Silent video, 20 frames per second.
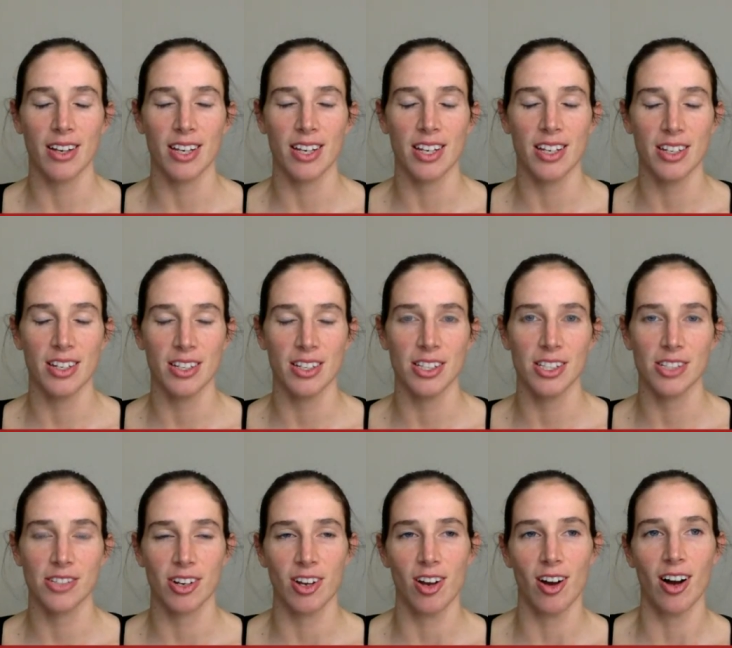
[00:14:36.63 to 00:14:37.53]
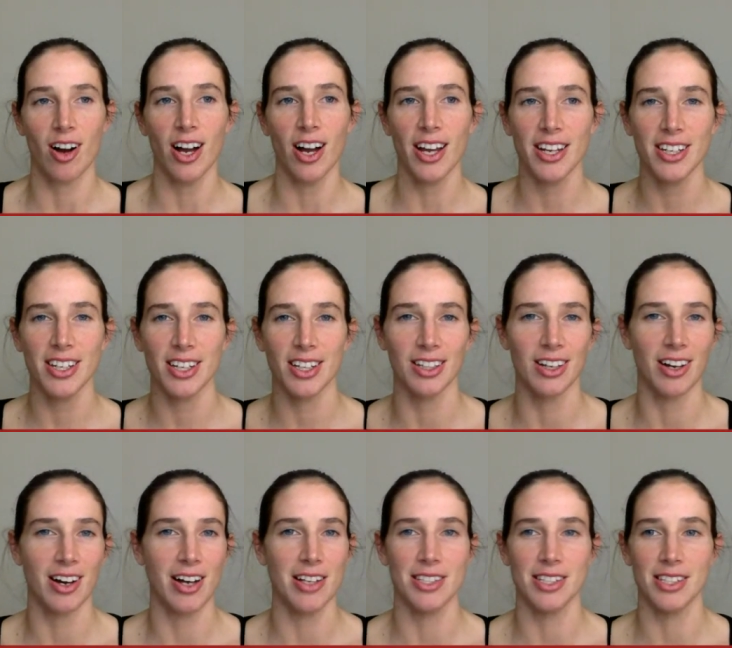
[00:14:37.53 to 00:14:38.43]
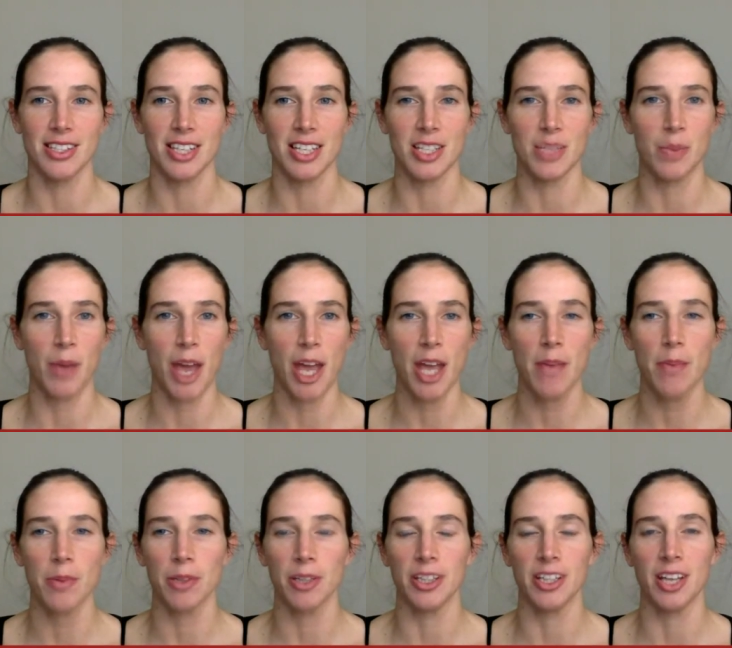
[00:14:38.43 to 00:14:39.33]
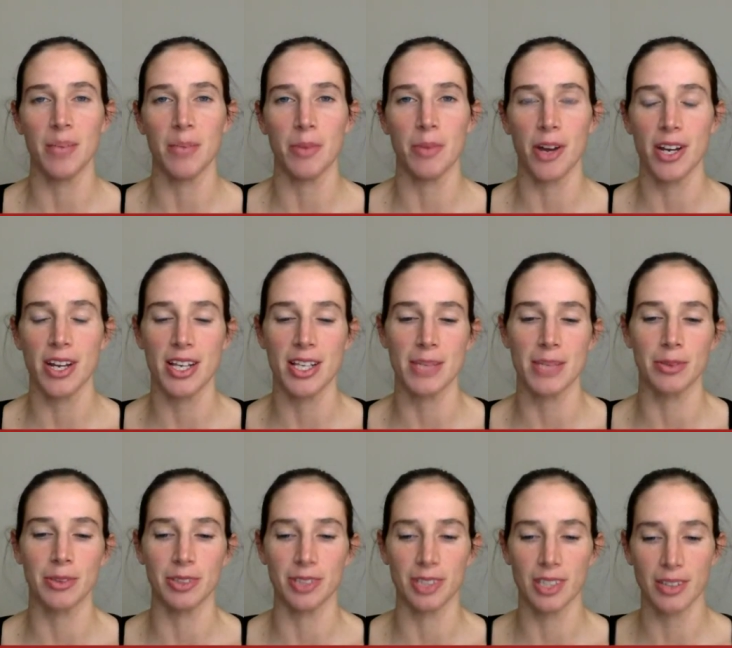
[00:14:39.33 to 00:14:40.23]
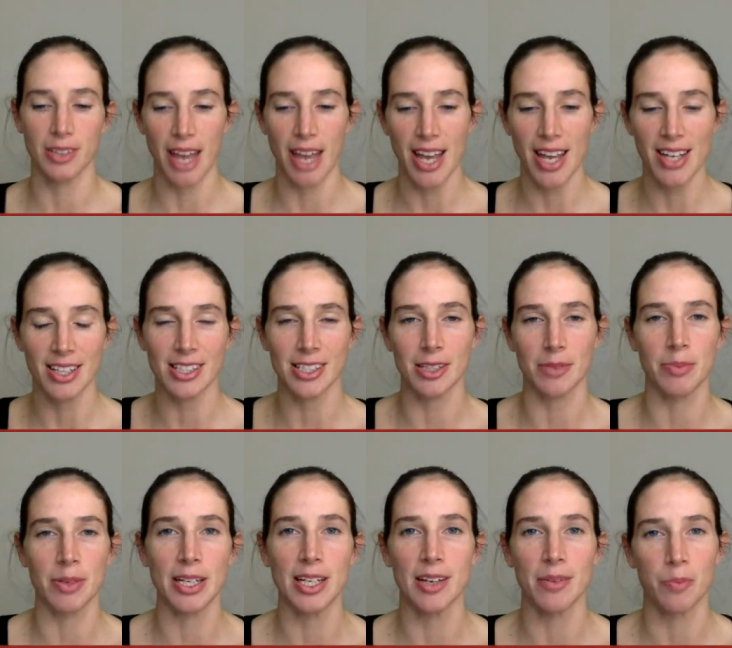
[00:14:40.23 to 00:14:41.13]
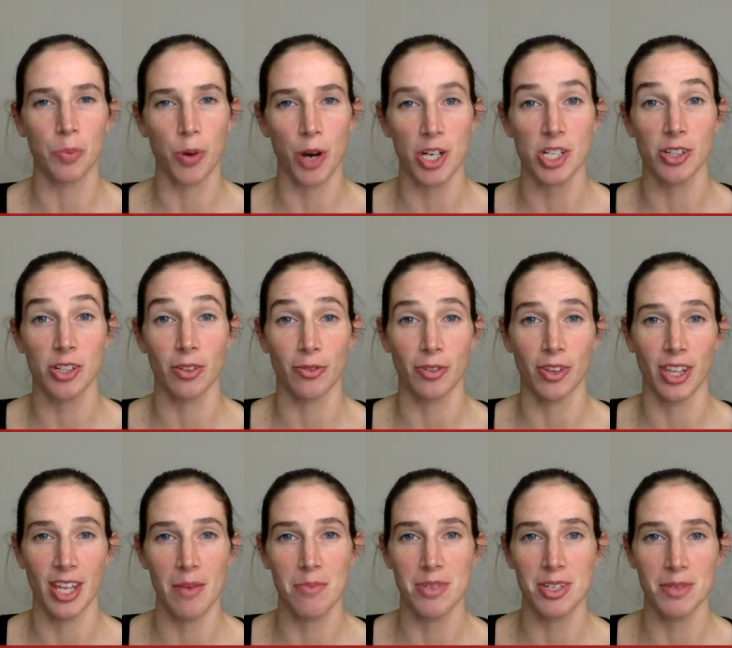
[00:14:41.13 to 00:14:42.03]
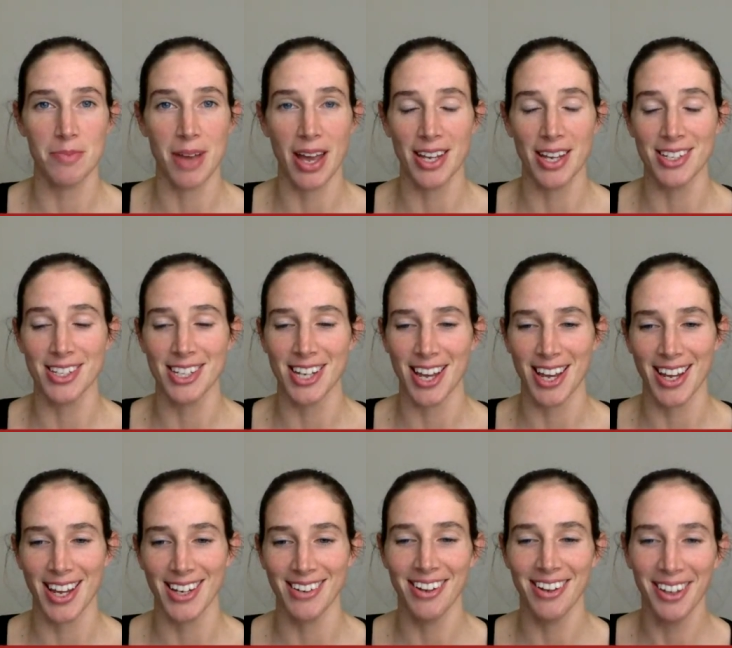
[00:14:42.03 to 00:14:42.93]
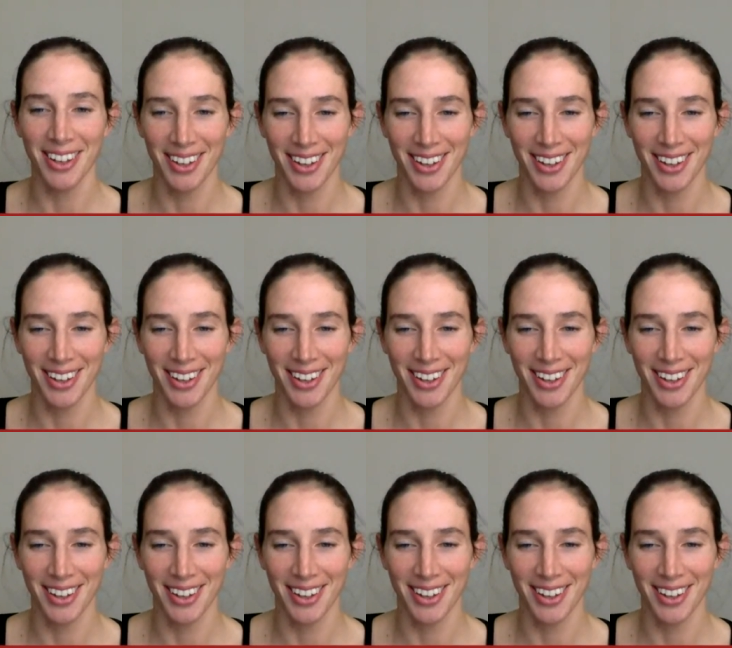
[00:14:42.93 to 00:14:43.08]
industry idealizes these people and their bodies, well, it's a big pressure for them to maintain